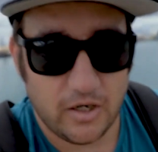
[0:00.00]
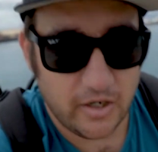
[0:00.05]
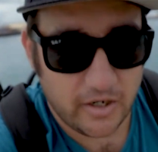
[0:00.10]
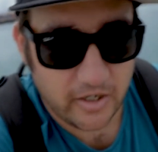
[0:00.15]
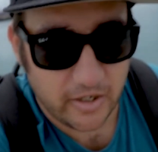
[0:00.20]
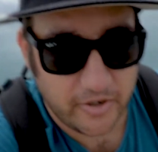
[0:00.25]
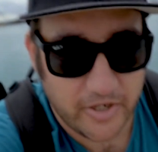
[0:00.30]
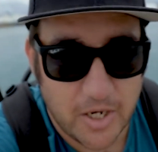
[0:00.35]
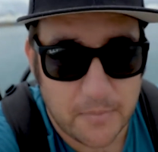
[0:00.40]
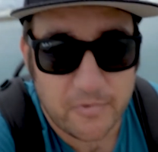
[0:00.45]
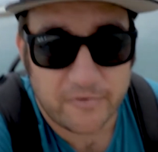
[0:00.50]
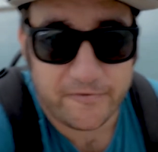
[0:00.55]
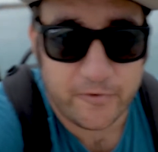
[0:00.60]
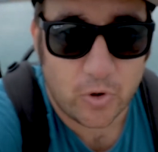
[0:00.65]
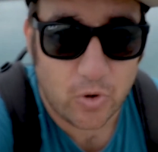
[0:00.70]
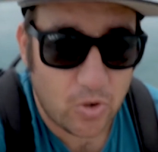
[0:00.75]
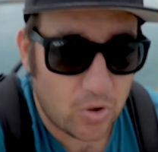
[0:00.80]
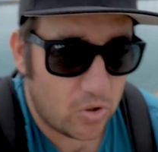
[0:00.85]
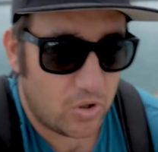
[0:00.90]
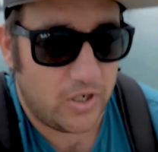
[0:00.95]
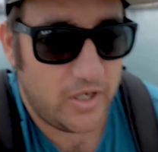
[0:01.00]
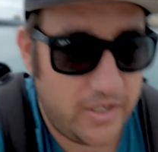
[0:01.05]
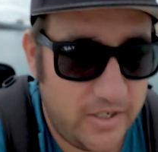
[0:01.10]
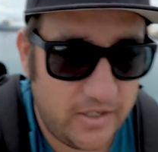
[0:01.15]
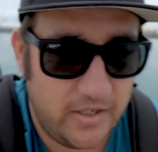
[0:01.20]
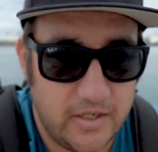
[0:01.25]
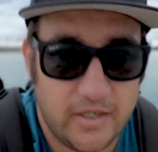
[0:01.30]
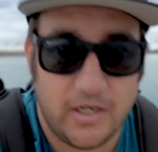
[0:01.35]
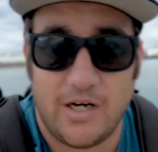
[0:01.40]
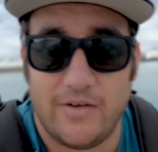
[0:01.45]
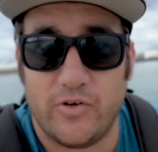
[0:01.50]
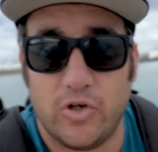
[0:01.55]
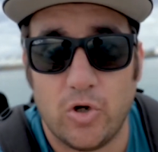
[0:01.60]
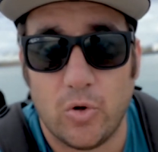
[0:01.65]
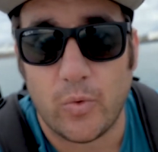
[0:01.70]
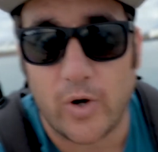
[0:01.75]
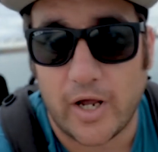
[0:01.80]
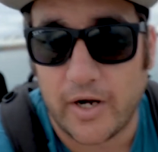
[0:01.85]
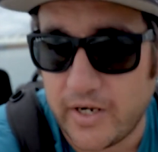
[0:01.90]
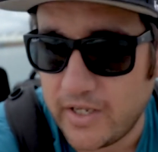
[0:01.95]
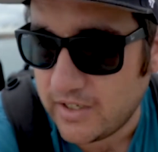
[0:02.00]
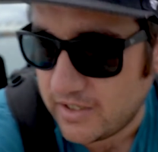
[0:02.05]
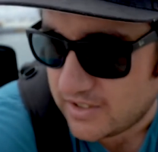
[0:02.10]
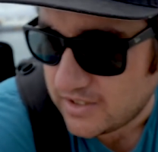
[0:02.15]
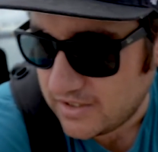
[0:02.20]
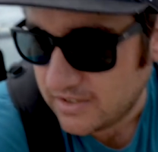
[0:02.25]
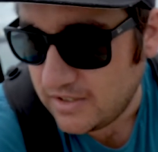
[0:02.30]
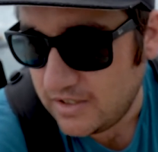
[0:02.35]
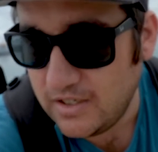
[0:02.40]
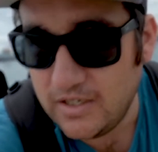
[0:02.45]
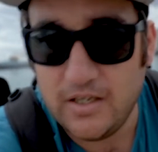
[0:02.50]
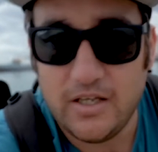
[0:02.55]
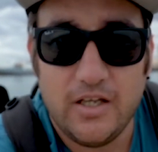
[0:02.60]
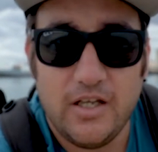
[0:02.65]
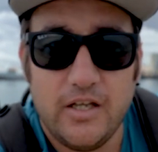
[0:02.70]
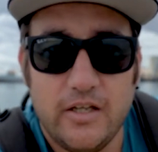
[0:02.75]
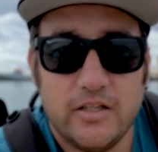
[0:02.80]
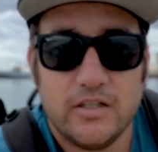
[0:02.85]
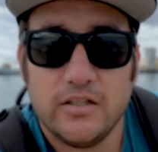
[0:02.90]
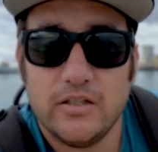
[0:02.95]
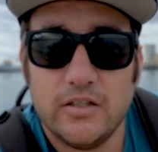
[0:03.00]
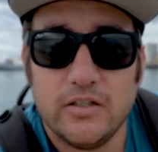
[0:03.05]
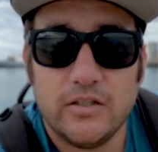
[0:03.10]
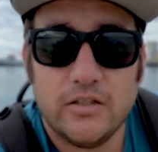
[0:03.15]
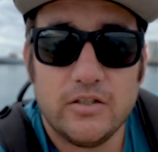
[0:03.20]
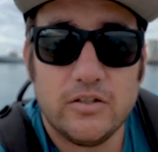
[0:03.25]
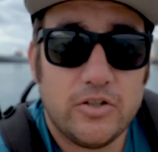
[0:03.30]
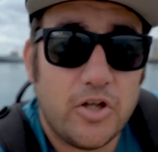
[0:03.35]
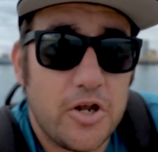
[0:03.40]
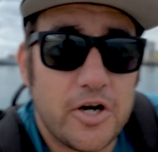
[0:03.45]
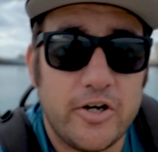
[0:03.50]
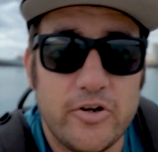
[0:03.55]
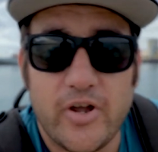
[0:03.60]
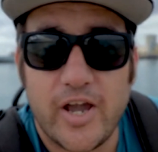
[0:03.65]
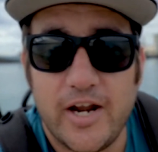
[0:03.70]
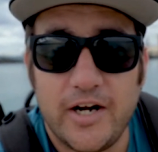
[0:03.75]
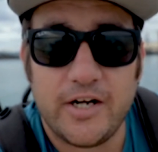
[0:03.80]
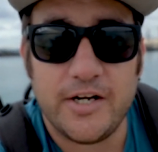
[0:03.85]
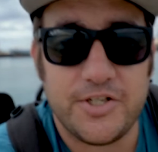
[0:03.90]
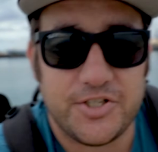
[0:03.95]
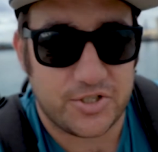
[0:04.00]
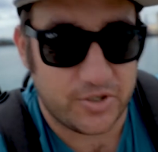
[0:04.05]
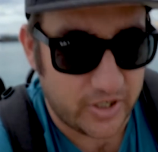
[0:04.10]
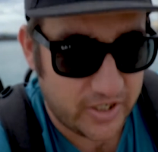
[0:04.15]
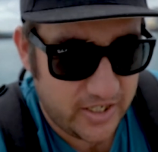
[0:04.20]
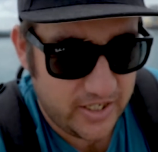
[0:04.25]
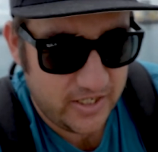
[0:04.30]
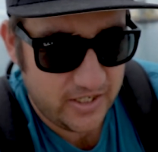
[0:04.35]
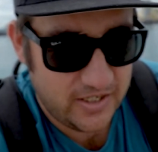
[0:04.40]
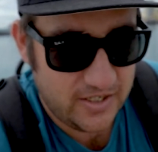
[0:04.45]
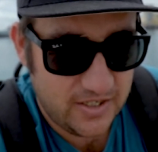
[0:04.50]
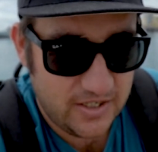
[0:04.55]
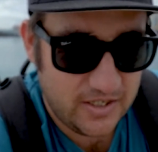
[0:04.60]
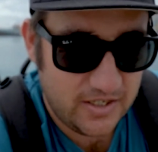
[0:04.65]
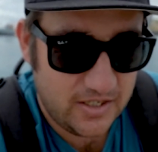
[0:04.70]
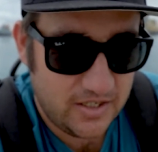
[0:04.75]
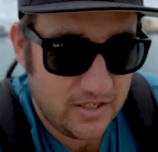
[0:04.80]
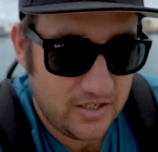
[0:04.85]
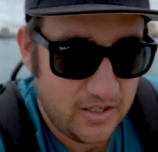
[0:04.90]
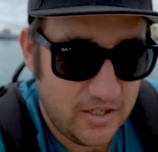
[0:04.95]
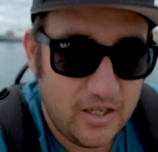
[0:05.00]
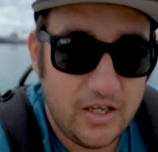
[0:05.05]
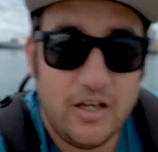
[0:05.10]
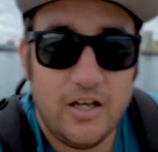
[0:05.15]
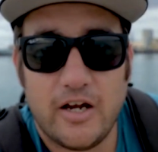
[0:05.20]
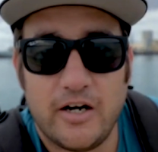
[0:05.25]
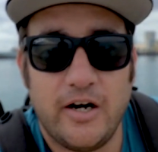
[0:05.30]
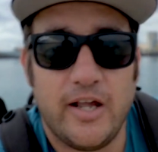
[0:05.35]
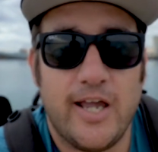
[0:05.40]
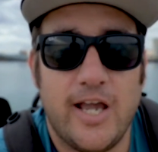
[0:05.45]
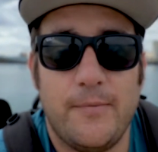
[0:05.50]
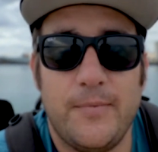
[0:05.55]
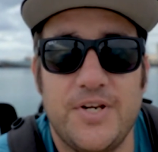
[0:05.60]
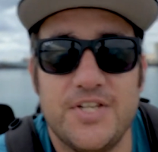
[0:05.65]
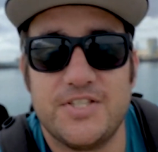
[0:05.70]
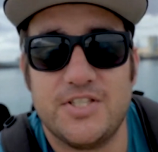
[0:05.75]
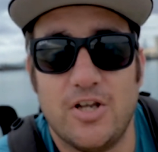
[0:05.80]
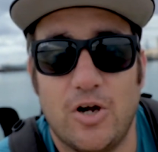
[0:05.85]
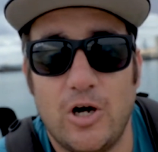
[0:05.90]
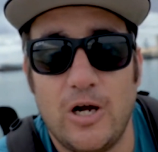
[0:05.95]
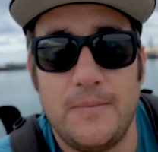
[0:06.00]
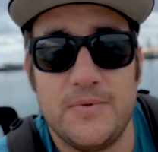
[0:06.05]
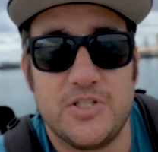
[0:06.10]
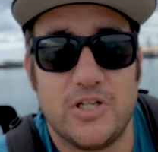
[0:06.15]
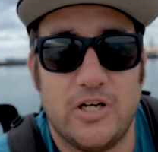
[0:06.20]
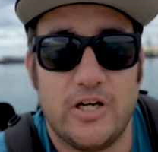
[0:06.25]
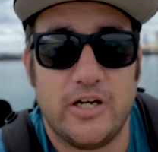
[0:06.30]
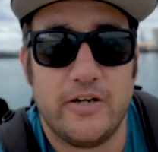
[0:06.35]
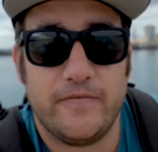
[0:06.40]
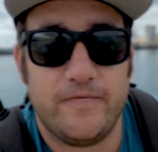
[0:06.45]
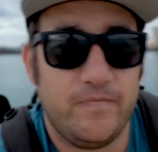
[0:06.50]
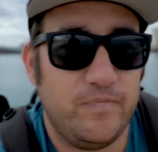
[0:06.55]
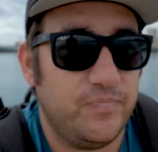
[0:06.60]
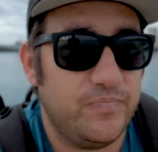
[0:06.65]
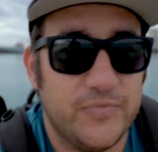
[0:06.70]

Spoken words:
All right, number four, another good one. Learn a new editing trick. I don't know how many times I've